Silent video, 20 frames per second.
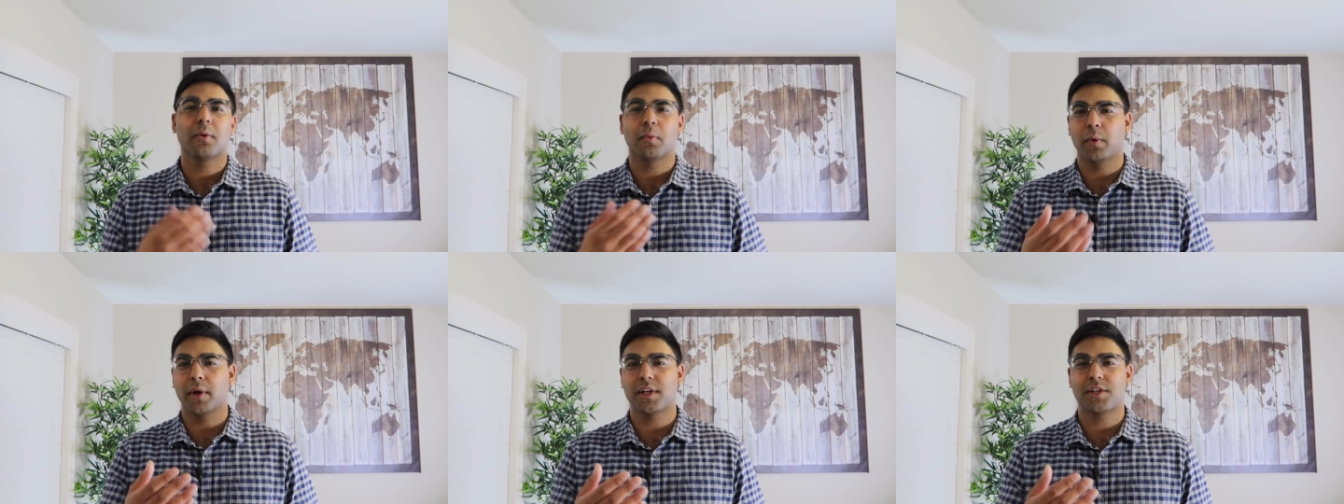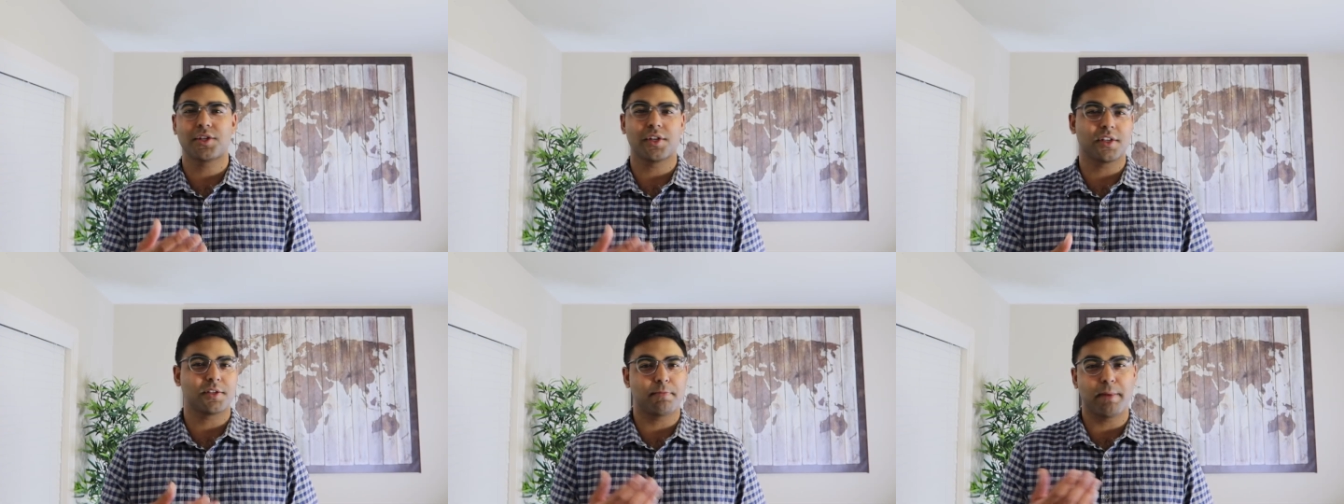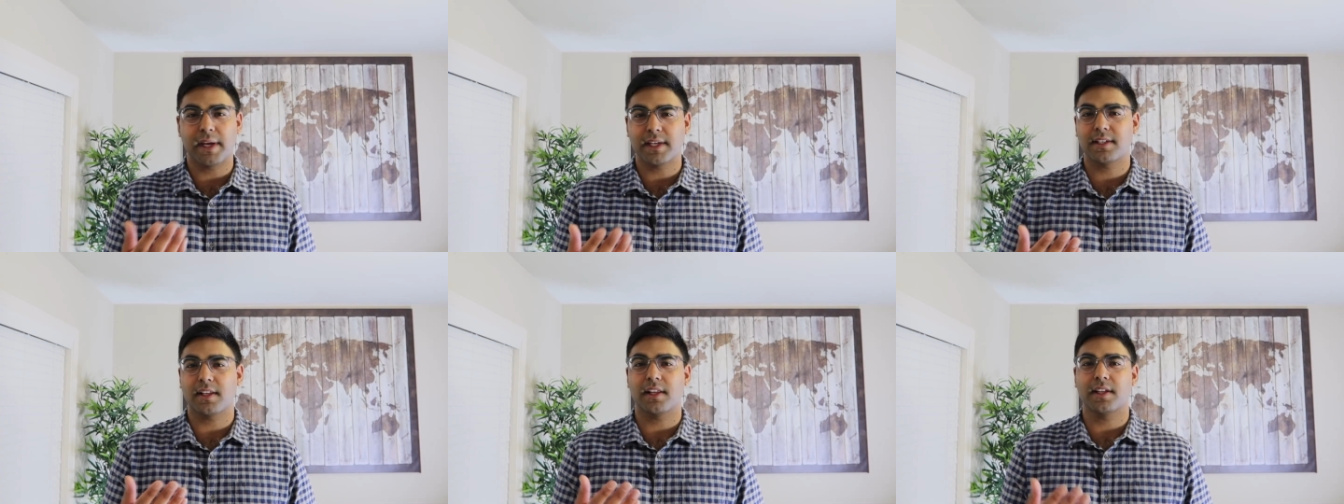which is
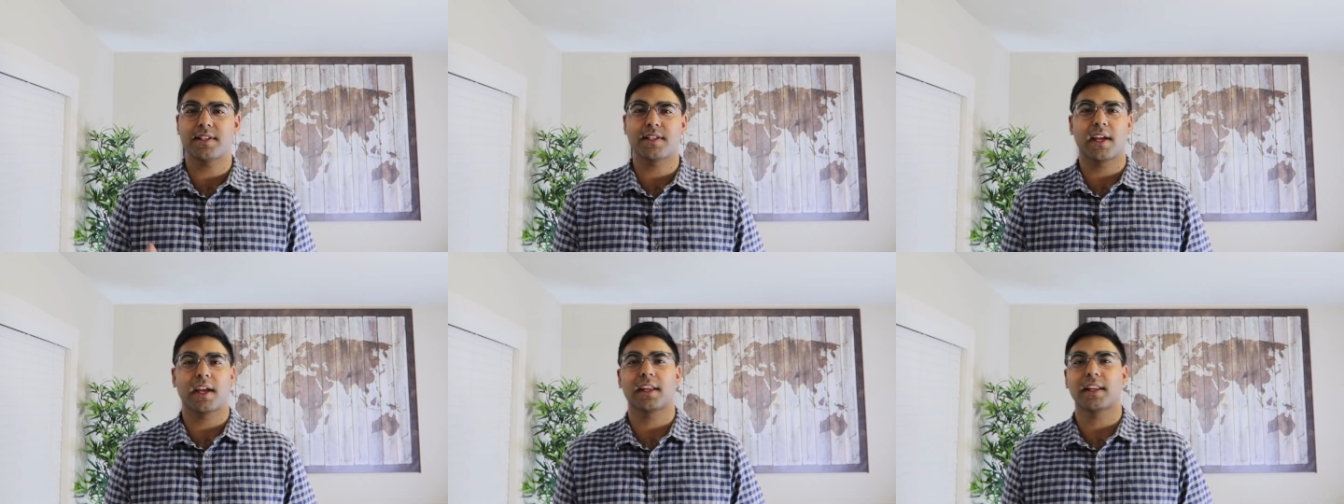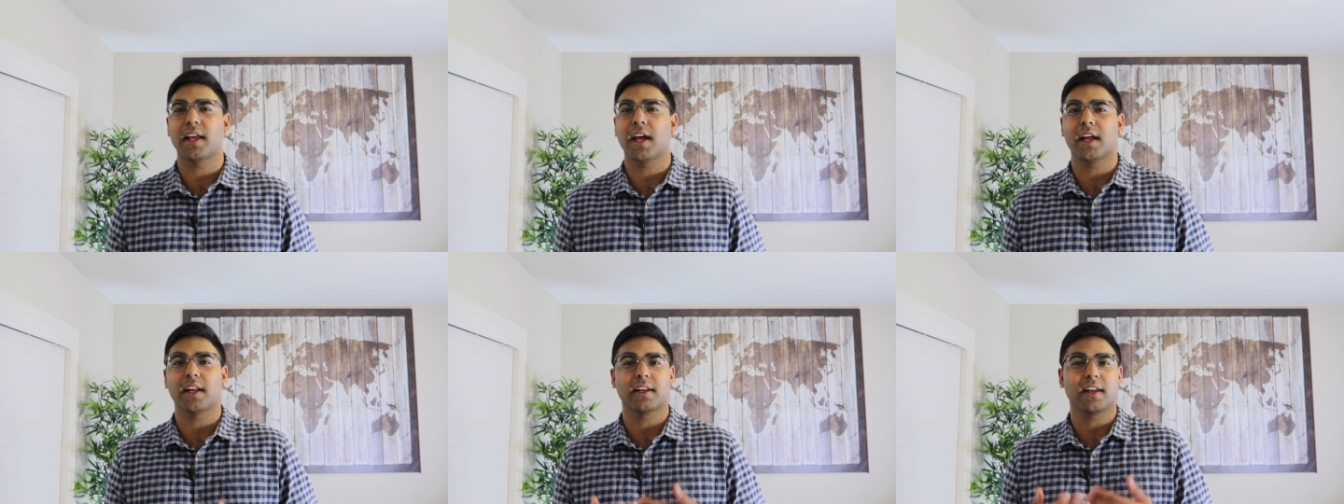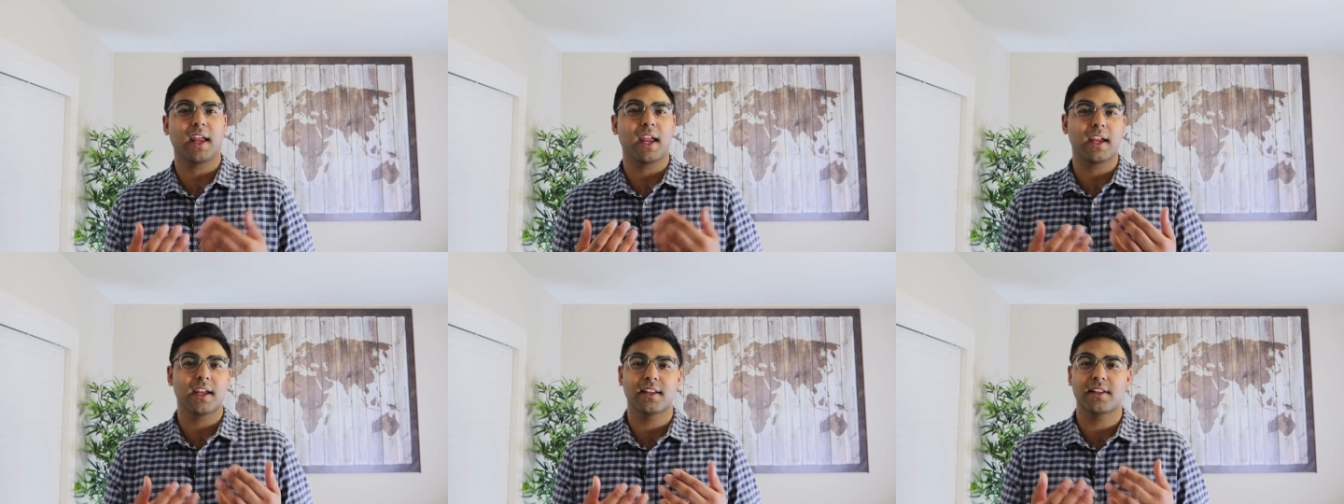basically saying that,
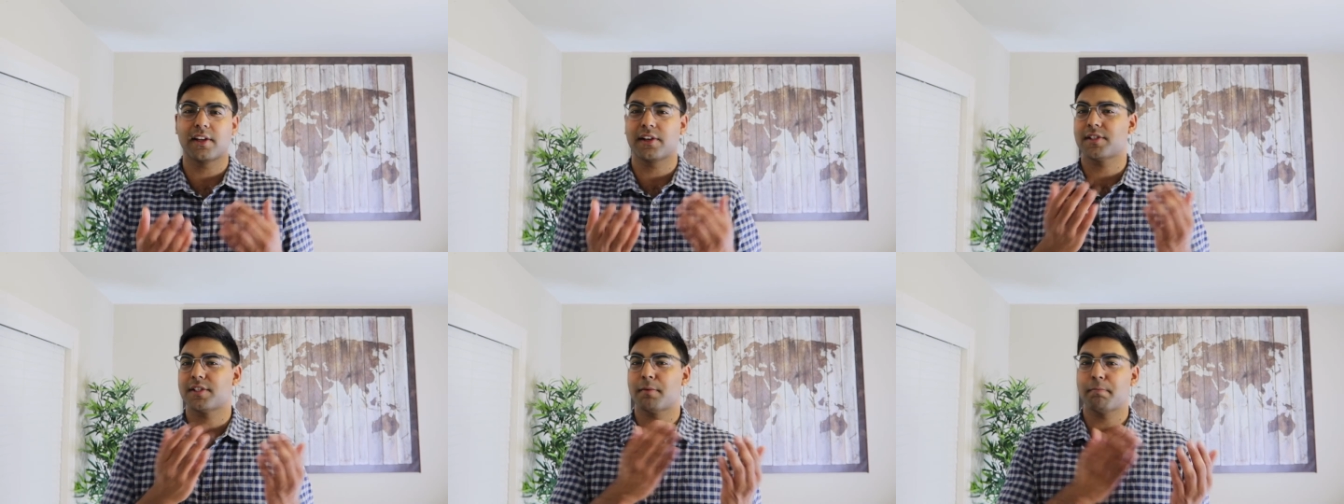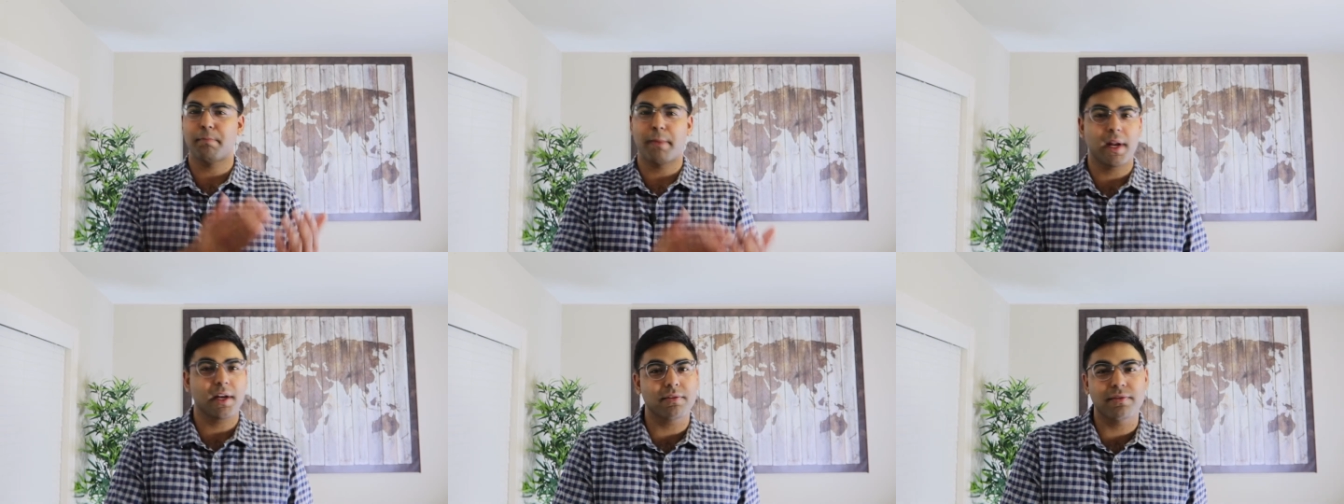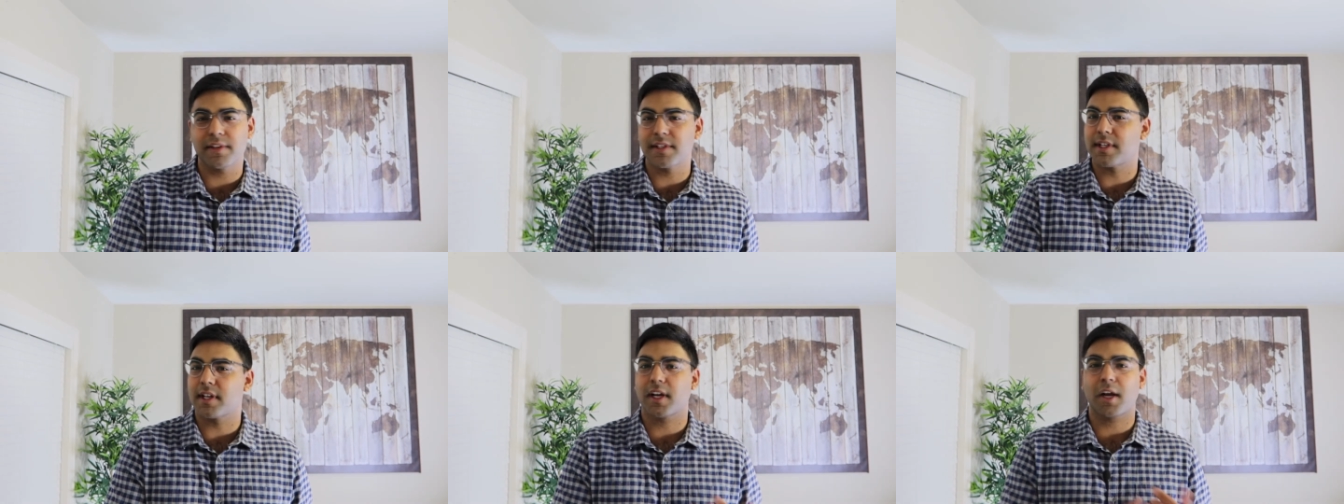hey, there's some
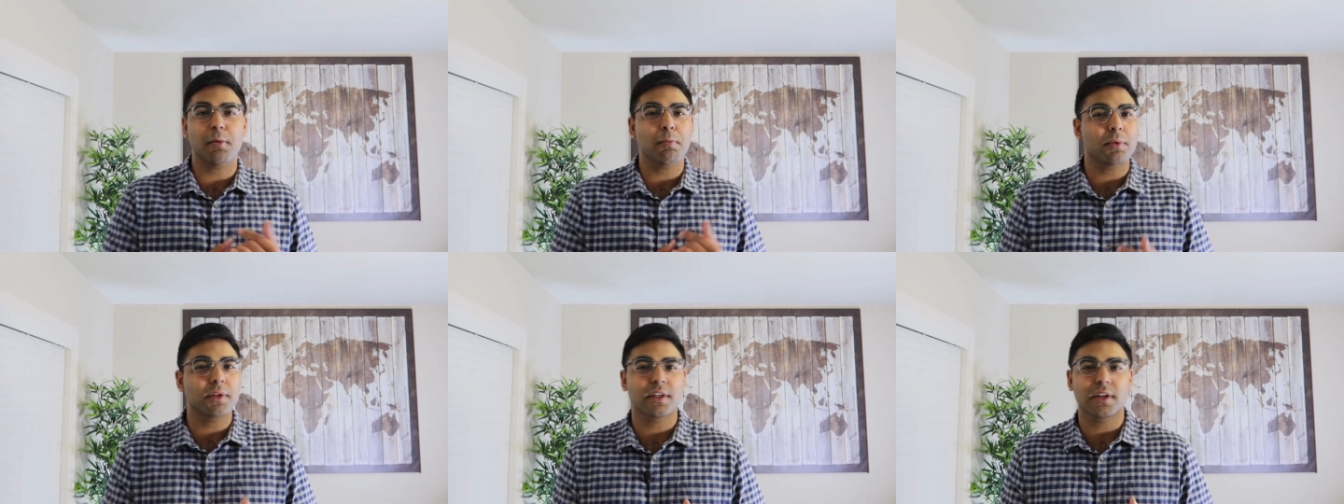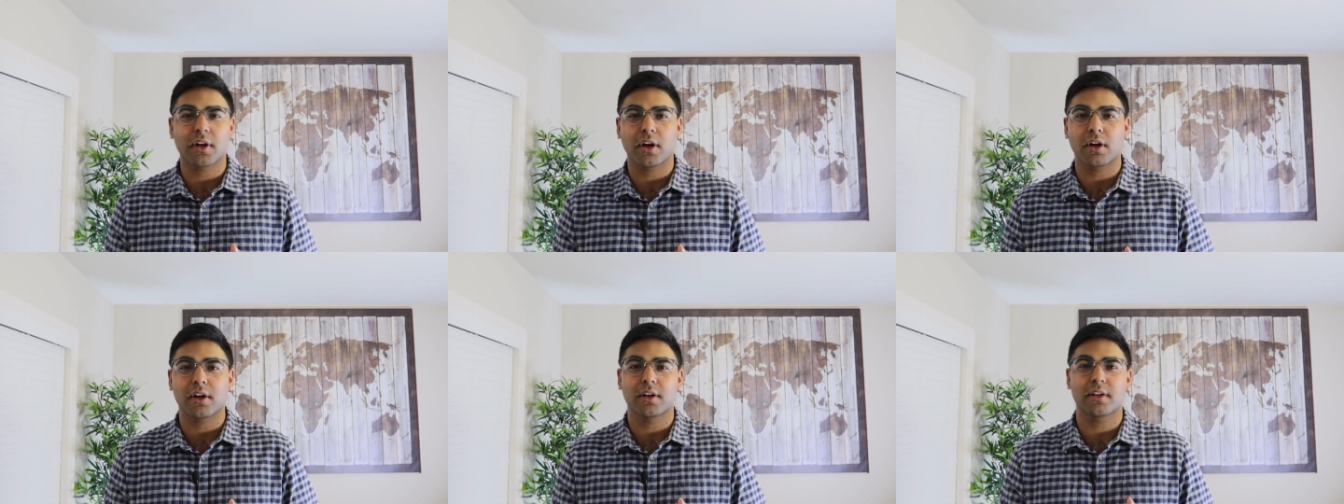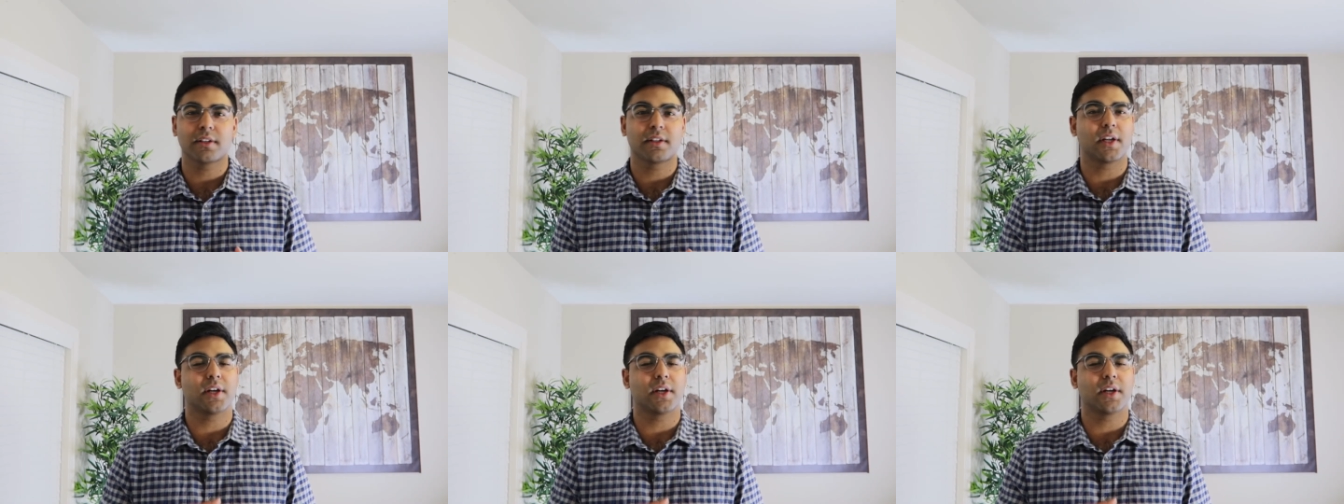benefits that come with the card,